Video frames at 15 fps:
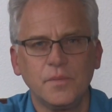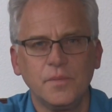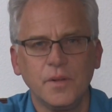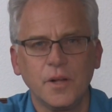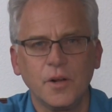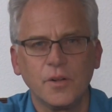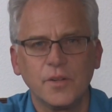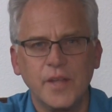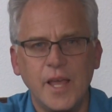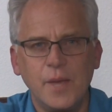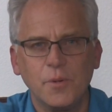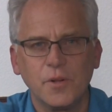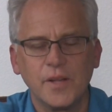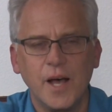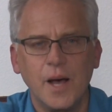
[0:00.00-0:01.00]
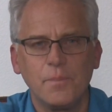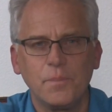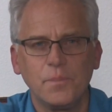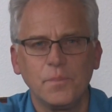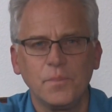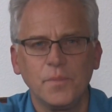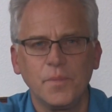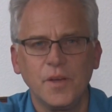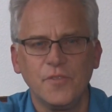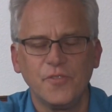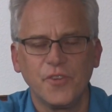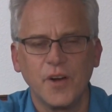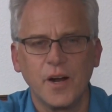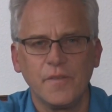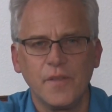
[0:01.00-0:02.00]
little tabletop in
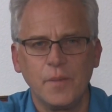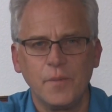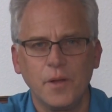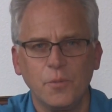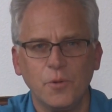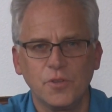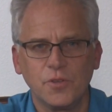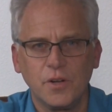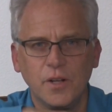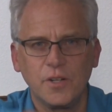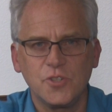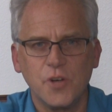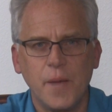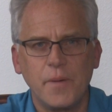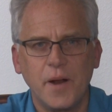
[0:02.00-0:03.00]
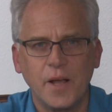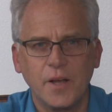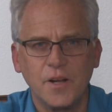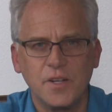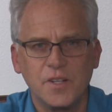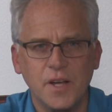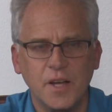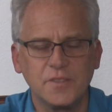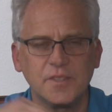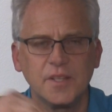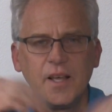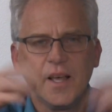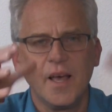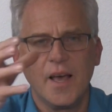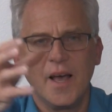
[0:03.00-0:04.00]
front of them that was on a tripod I could adjust.
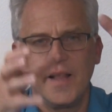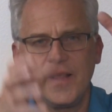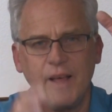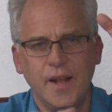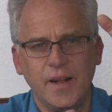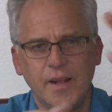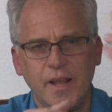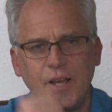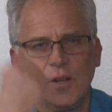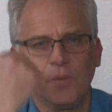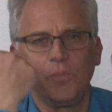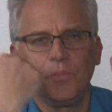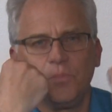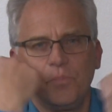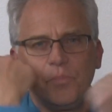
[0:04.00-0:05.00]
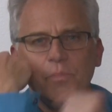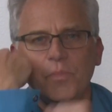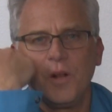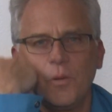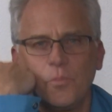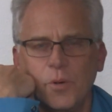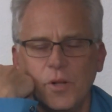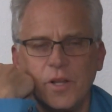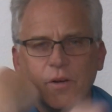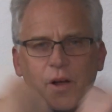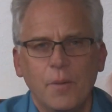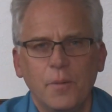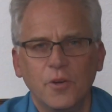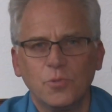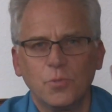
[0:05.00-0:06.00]
And then they could you know, put their
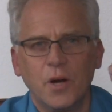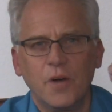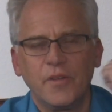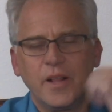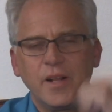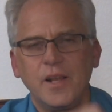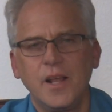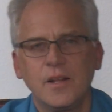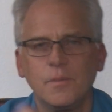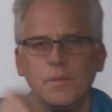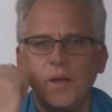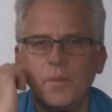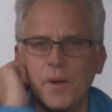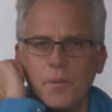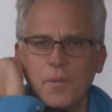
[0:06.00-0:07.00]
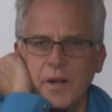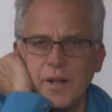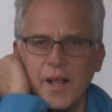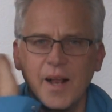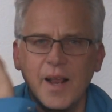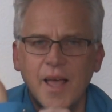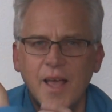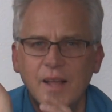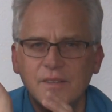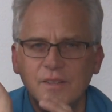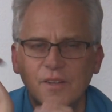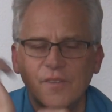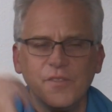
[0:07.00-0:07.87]
elbows wherever they needed to be, but I wanted to get hands in the